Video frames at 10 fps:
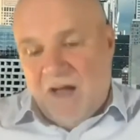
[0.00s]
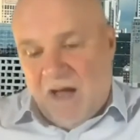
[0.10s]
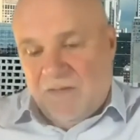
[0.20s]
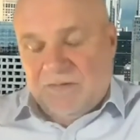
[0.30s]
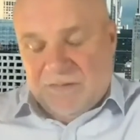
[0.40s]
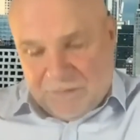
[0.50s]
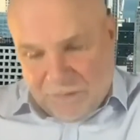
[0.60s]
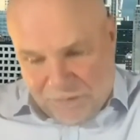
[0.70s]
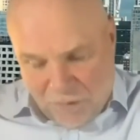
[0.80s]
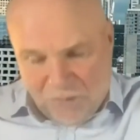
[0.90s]
others into
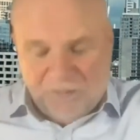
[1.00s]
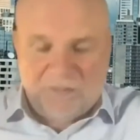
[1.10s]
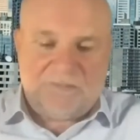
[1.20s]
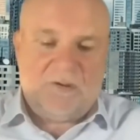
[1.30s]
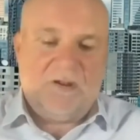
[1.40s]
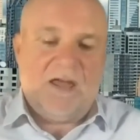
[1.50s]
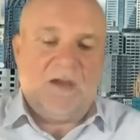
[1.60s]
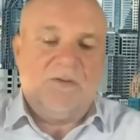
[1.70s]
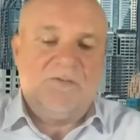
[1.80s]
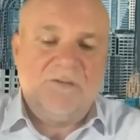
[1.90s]
30 or so
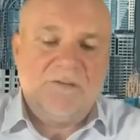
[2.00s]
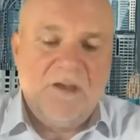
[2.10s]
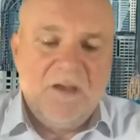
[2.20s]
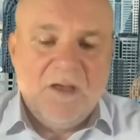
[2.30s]
languages.